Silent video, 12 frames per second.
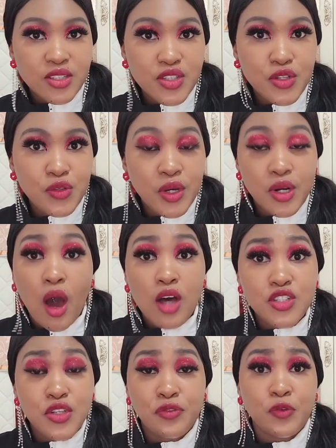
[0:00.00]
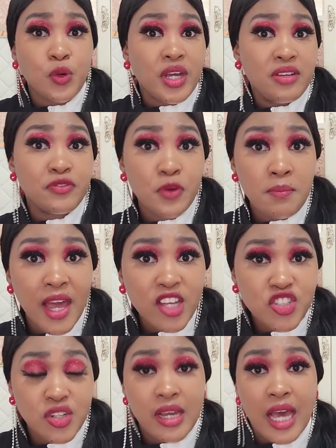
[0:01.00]
out to you and ask you for
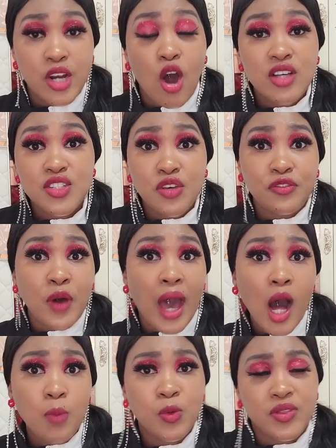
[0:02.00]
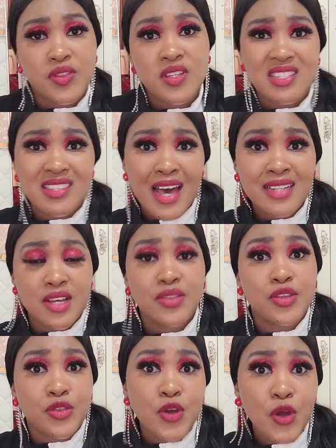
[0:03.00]
information and ask you for help with this, that,
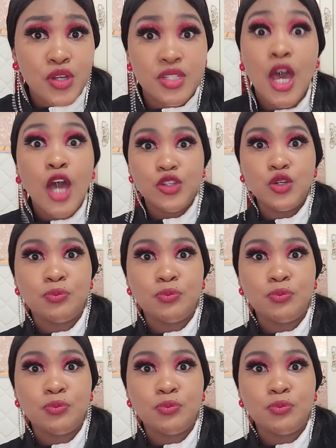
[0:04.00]
and the third.